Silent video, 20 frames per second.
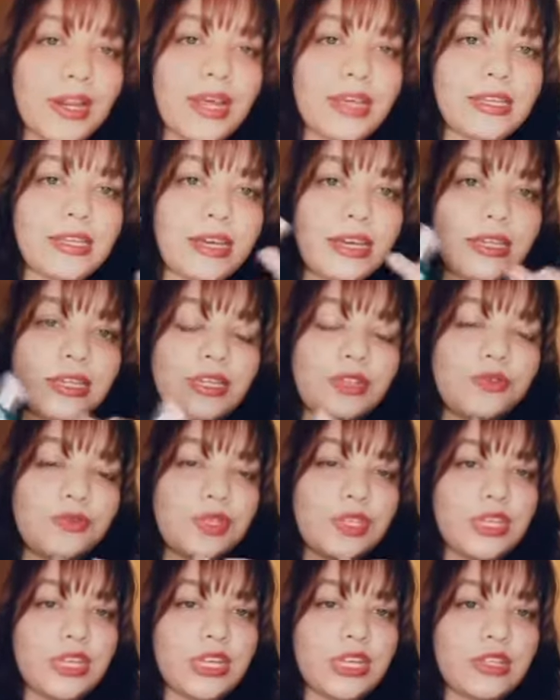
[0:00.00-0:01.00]
like any
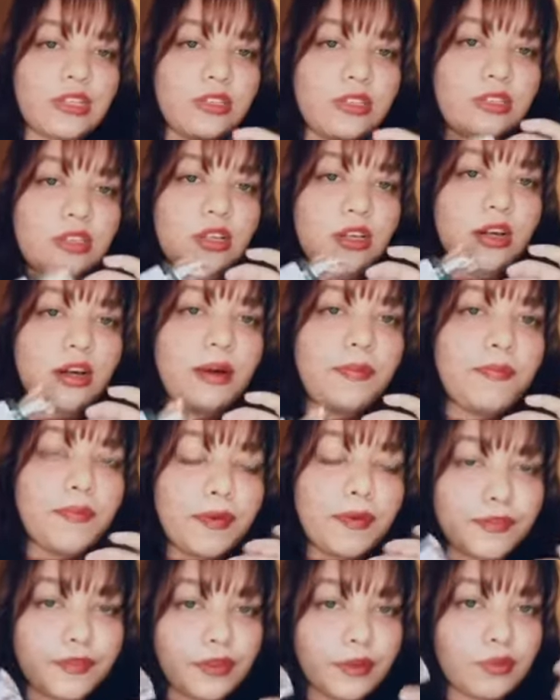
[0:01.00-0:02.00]
retail
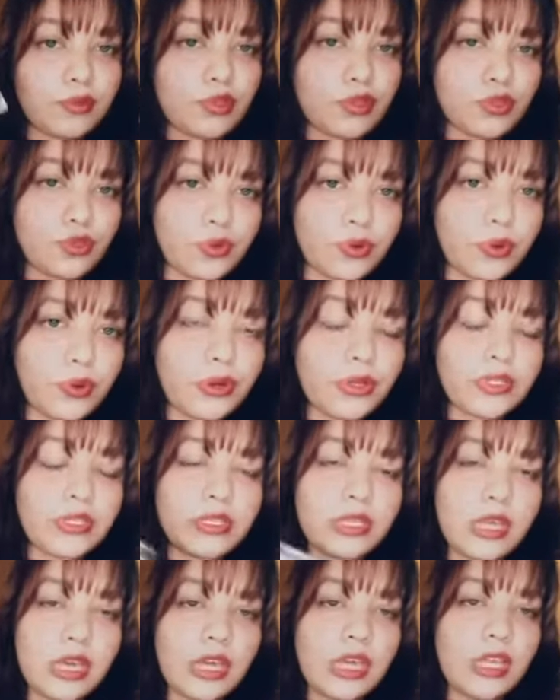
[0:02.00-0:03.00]
perfume stores
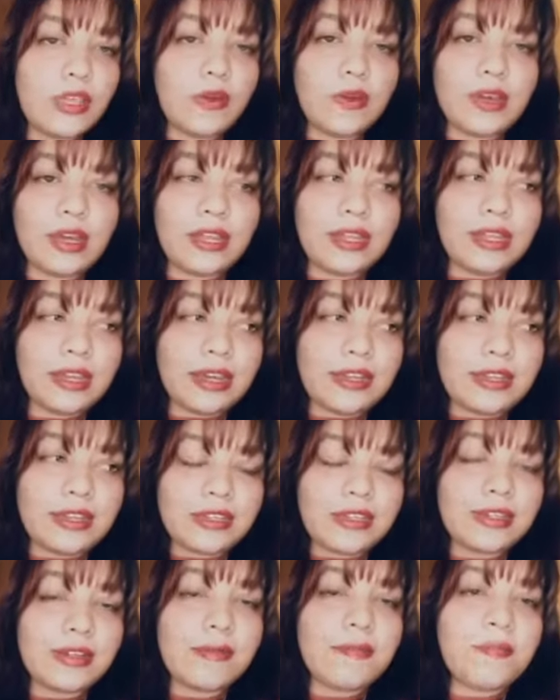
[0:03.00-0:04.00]
you can get
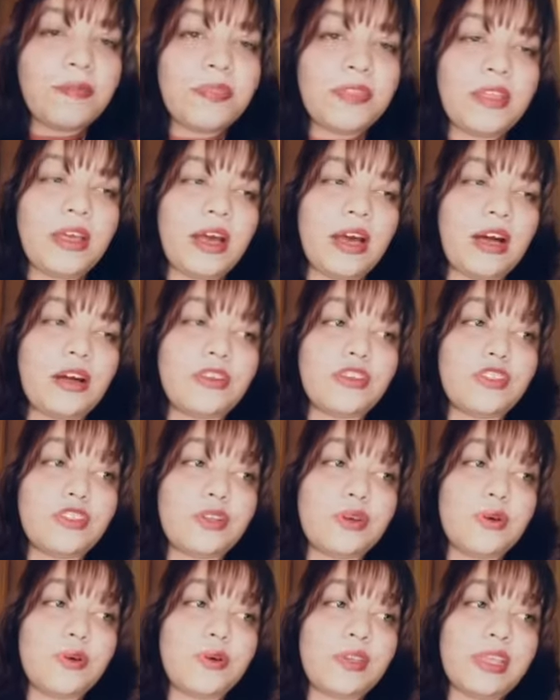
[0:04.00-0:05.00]
it.
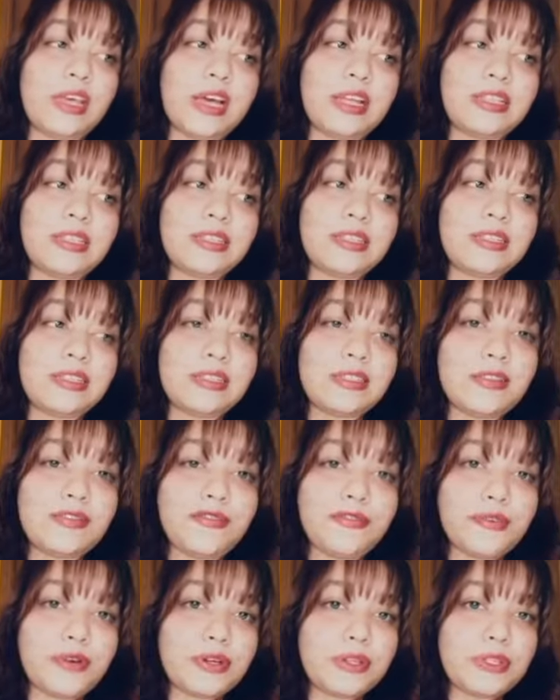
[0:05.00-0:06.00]
So yeah, this is
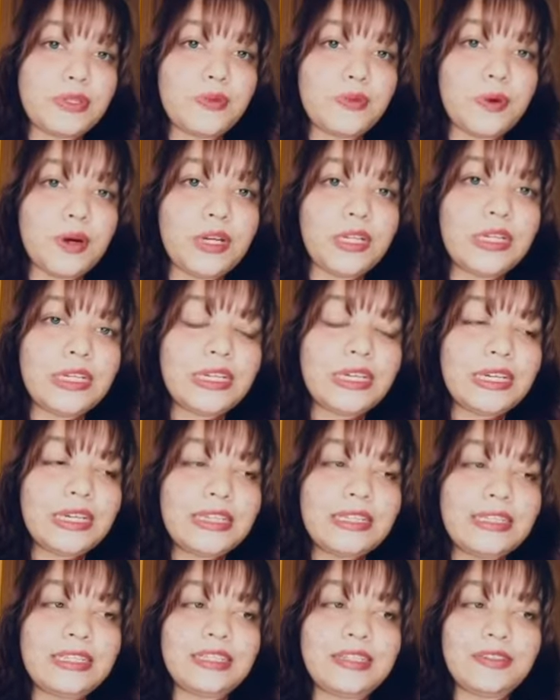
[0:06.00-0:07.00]
the first one
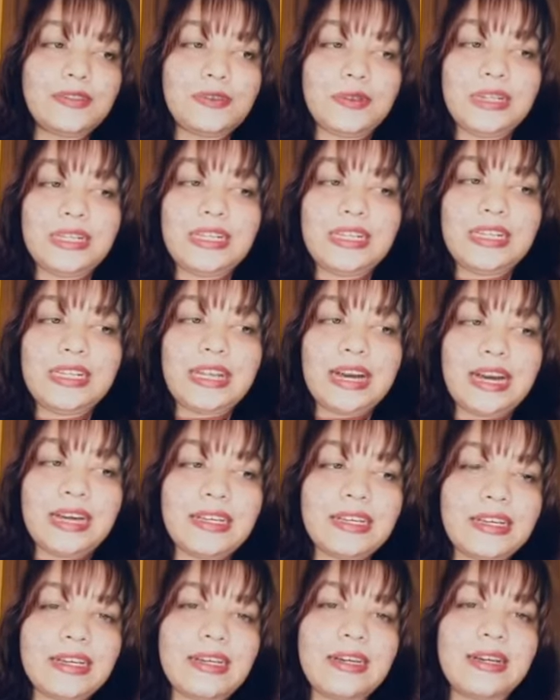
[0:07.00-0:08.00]
that I really like.